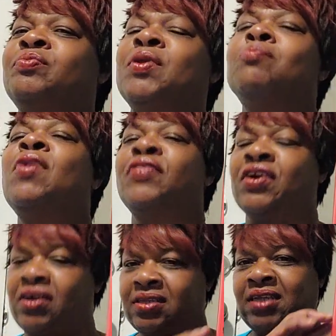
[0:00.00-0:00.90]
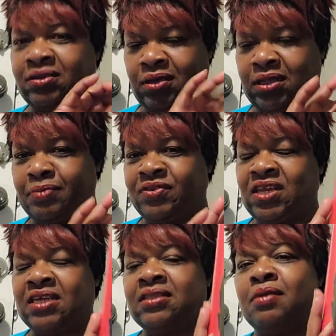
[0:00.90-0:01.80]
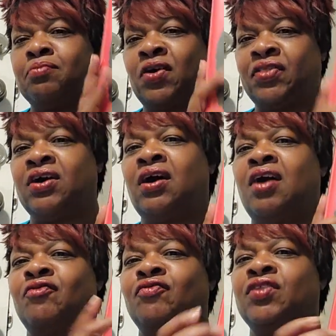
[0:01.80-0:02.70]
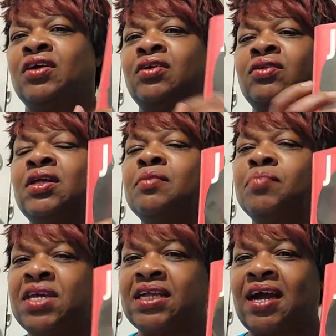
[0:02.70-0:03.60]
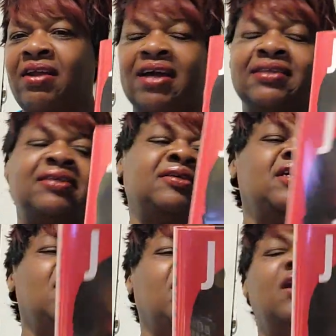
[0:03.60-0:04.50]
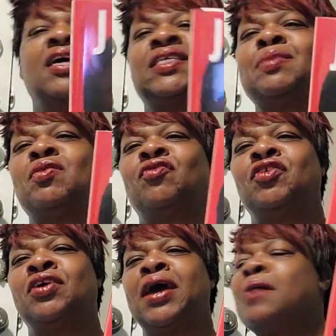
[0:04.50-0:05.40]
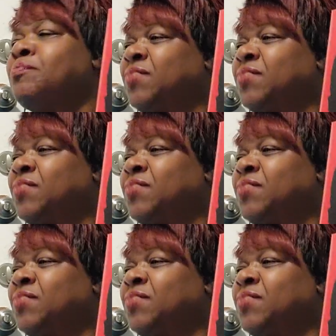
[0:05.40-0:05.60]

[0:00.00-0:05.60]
the mother, that's what I'm saying, the mother of the main character lost some of her